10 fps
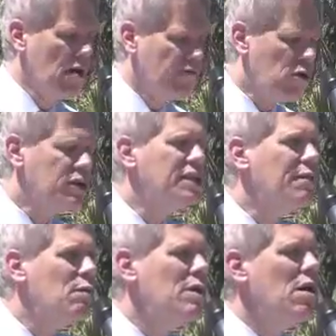First, as
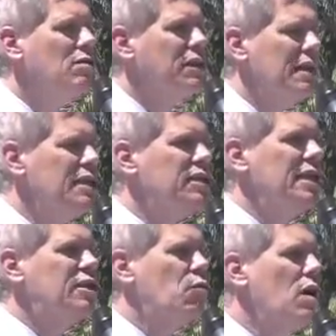everyone knows, the
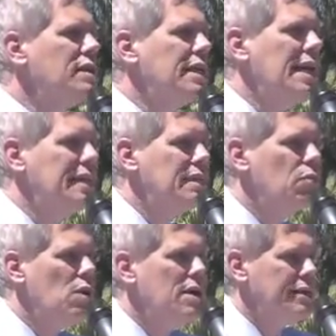legislature
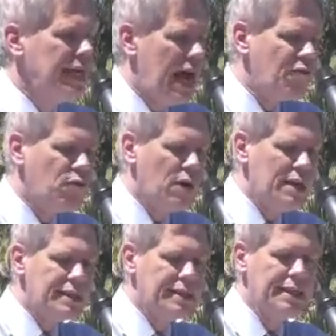was after
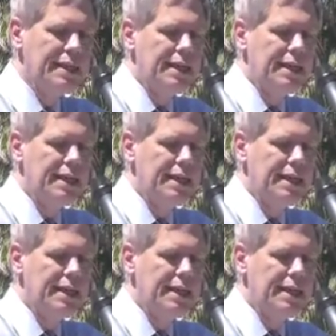us,